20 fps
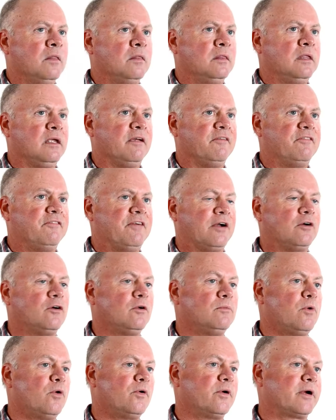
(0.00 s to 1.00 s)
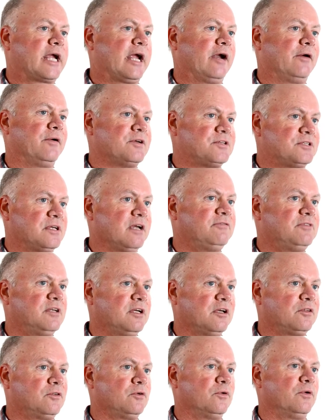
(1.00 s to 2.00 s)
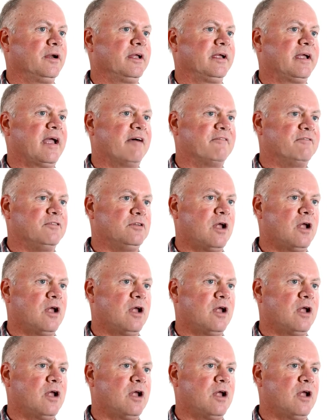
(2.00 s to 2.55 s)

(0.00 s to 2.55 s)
The Federal Motor Carrier Safety Authority have